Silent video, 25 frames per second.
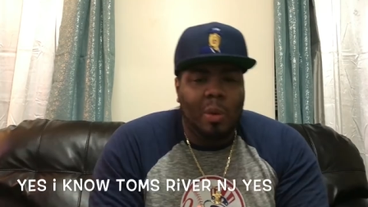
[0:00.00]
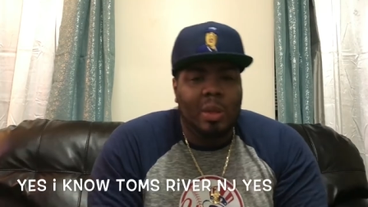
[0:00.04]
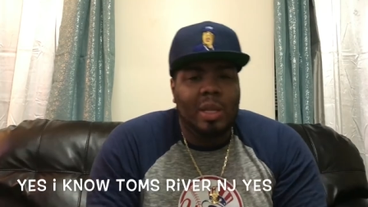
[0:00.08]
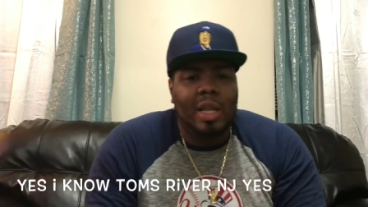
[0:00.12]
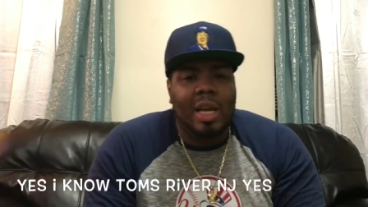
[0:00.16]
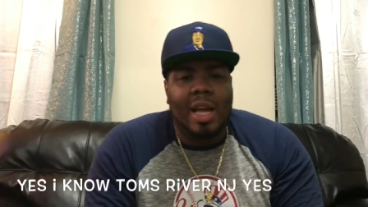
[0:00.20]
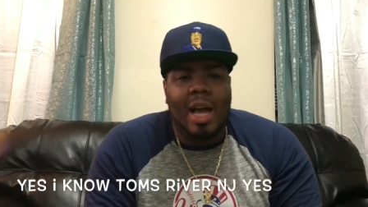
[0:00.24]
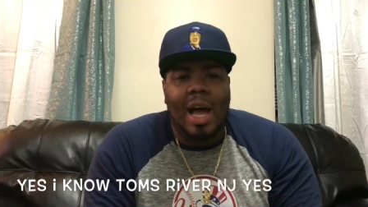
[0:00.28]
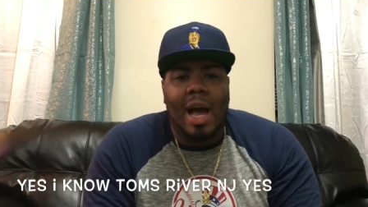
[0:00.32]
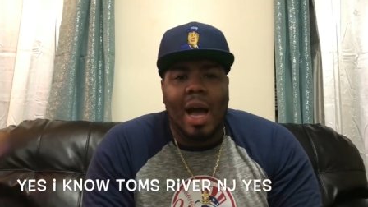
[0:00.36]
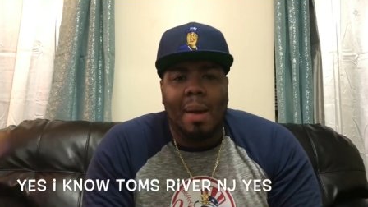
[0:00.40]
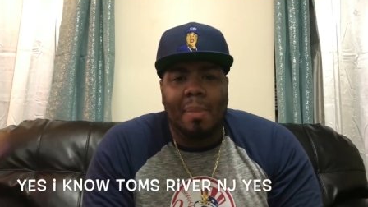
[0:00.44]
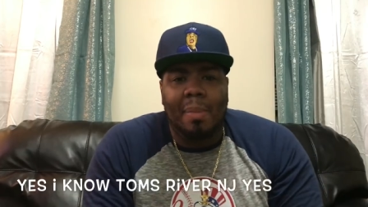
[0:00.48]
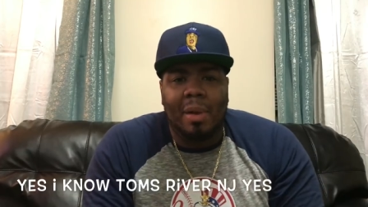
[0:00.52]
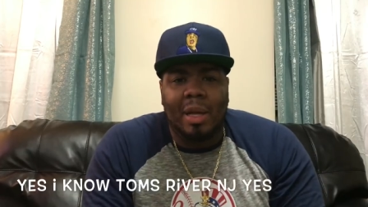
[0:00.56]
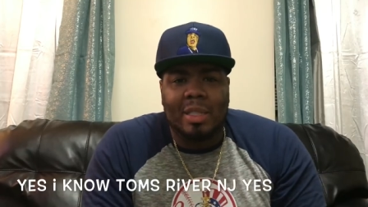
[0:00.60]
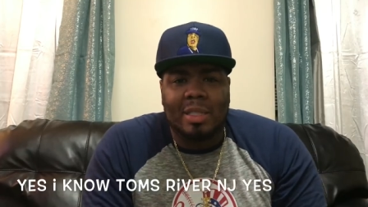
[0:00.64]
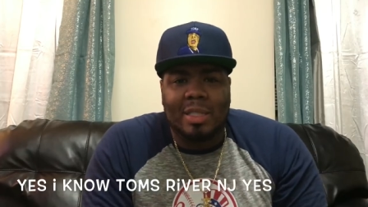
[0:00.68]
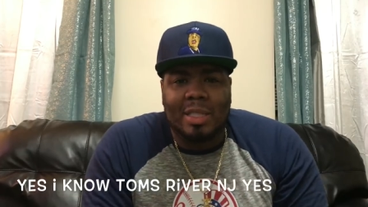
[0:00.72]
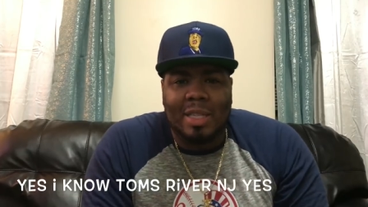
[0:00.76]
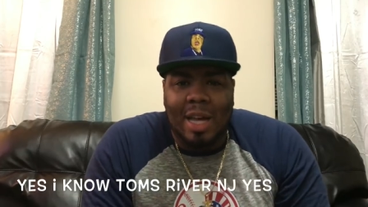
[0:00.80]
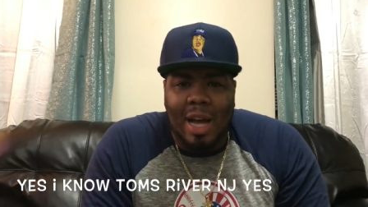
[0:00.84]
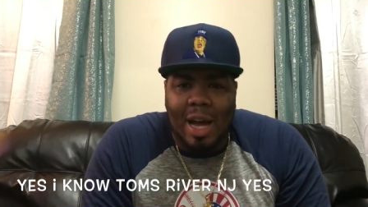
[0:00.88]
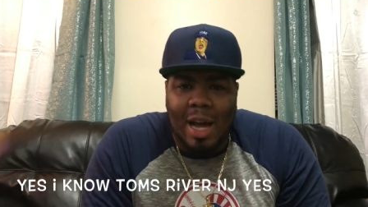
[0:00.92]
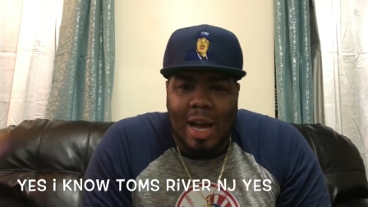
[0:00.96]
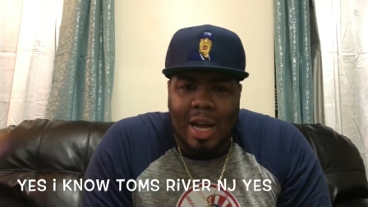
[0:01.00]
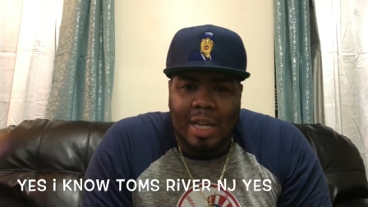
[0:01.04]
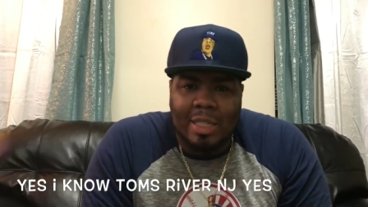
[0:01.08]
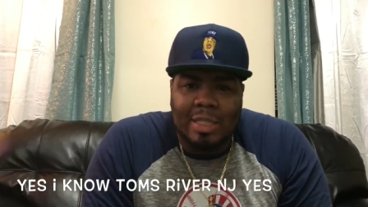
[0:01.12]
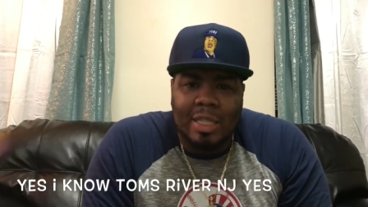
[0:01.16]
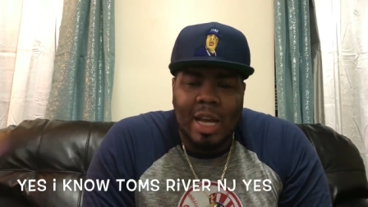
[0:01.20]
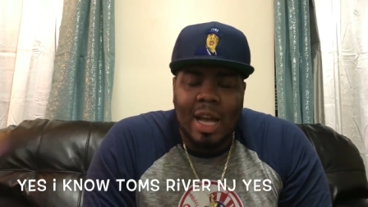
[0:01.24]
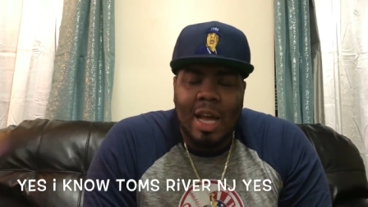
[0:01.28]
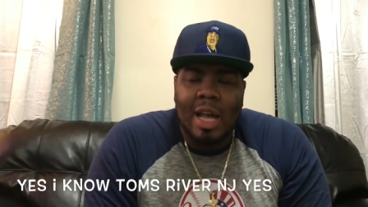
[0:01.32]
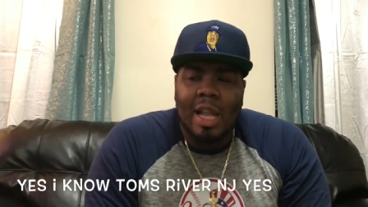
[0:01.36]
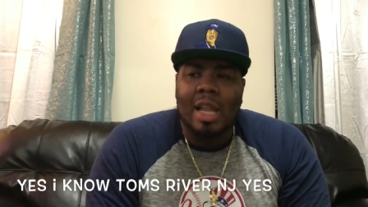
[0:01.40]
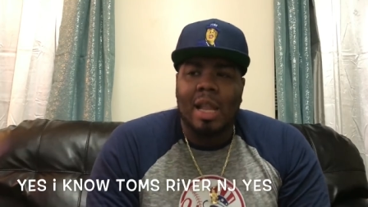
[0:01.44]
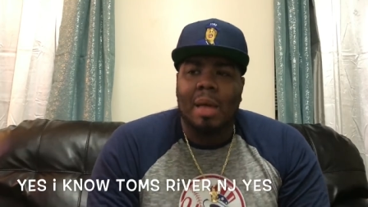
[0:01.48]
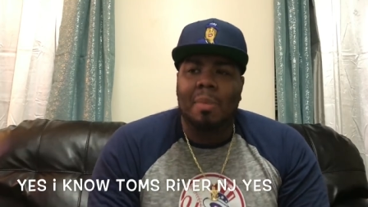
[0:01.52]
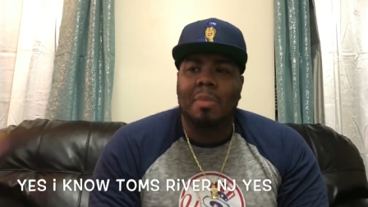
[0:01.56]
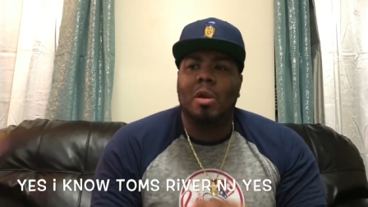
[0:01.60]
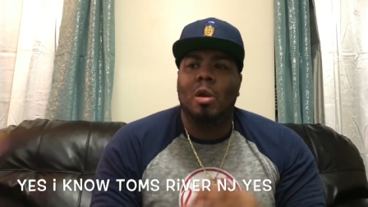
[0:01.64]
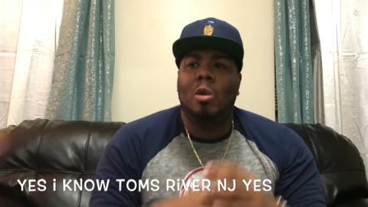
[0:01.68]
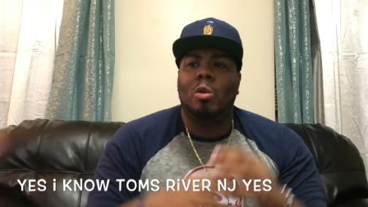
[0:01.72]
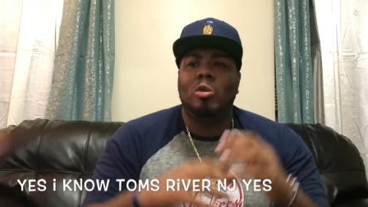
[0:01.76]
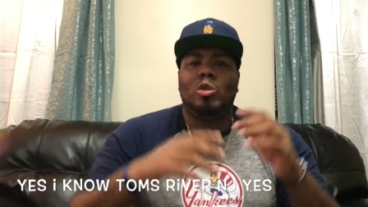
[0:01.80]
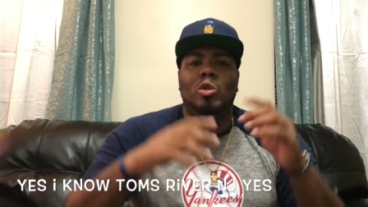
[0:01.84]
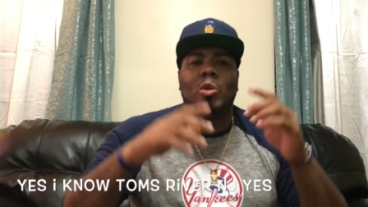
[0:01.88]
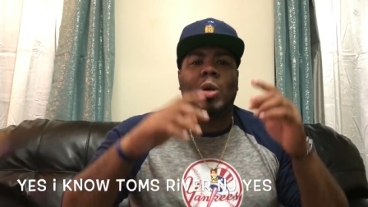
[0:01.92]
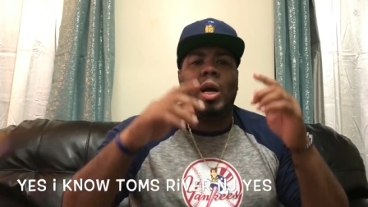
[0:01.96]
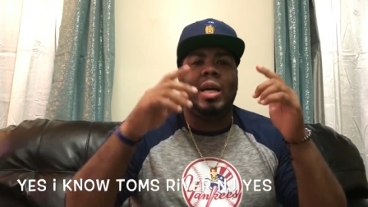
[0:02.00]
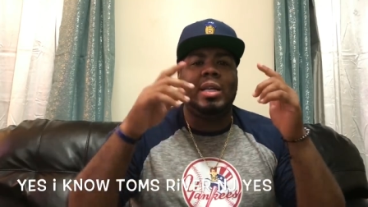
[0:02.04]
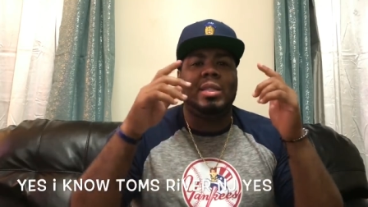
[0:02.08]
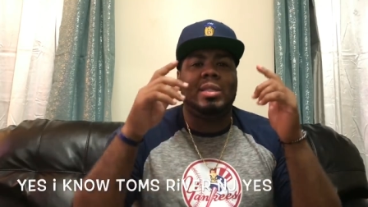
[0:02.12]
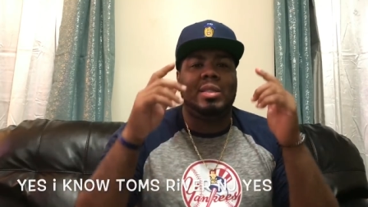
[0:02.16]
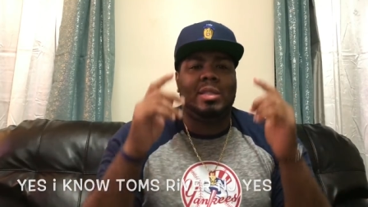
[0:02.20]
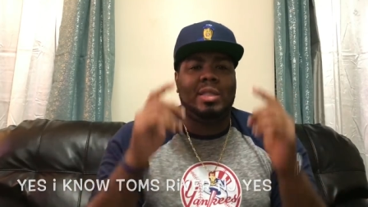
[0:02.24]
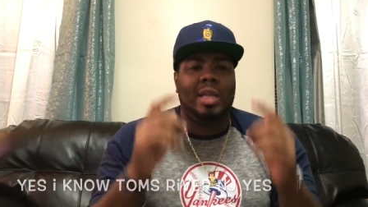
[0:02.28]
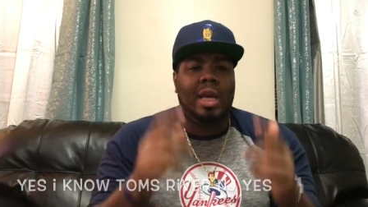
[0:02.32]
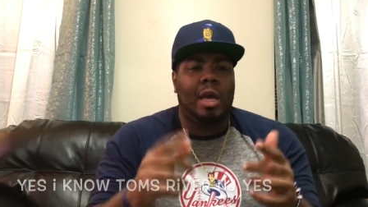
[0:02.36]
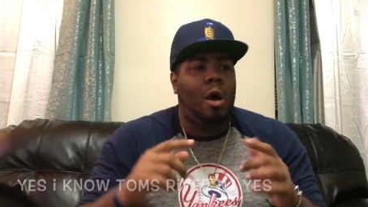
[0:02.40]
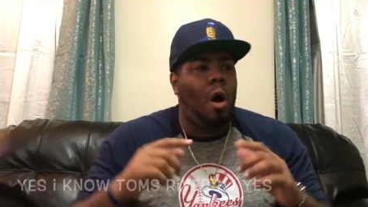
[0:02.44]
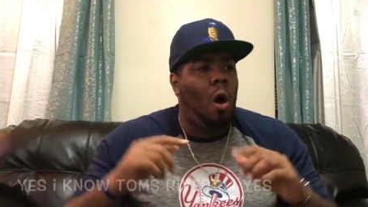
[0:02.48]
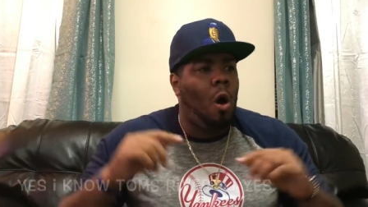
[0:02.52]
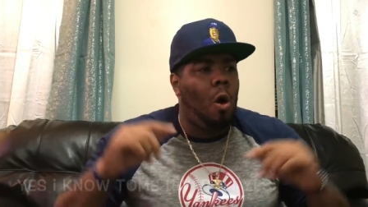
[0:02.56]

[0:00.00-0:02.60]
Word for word: in the comments, guys. Let me know what you guys think.